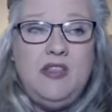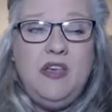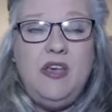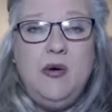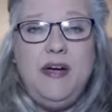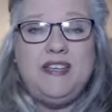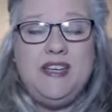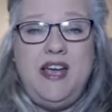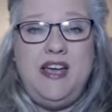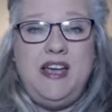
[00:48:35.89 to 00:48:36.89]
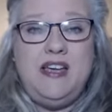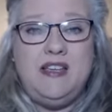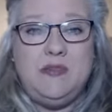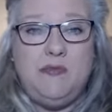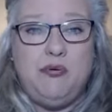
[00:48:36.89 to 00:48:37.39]
the USA
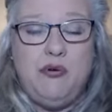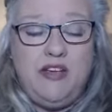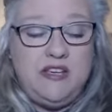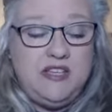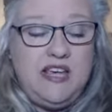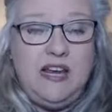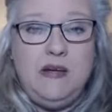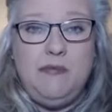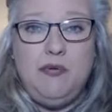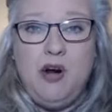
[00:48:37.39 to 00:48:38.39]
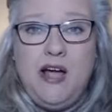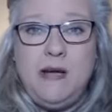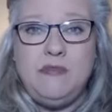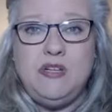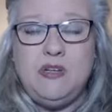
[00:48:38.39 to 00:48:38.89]
is is getting
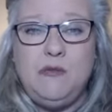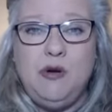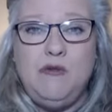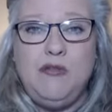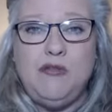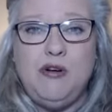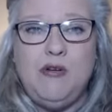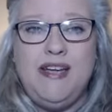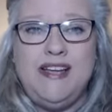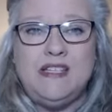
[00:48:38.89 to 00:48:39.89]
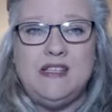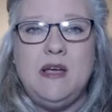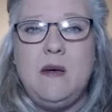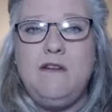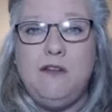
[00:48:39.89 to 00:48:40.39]
primed to move through its
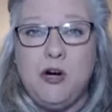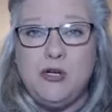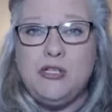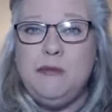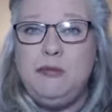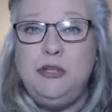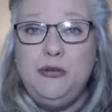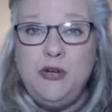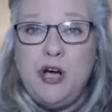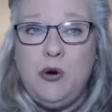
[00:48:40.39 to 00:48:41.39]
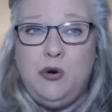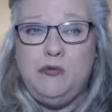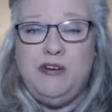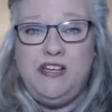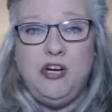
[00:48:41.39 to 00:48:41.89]
first Pluto
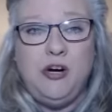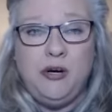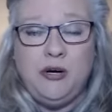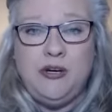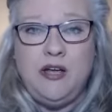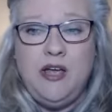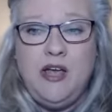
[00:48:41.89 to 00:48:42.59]
return.